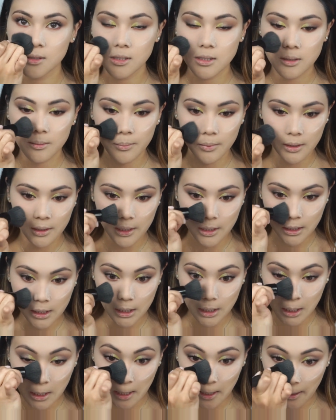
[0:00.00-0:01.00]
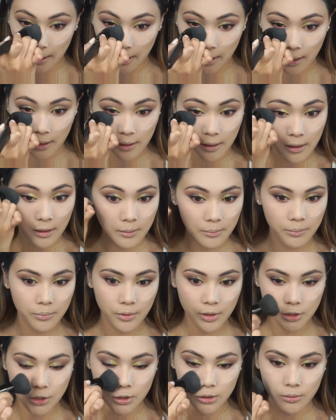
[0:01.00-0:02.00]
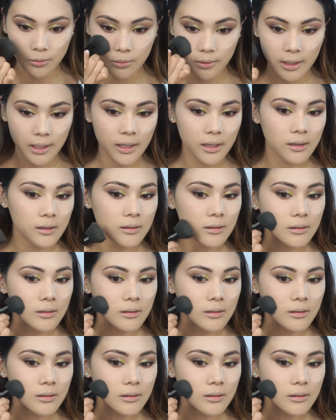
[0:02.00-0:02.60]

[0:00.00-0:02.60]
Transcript: Stipple it in and then brush it away.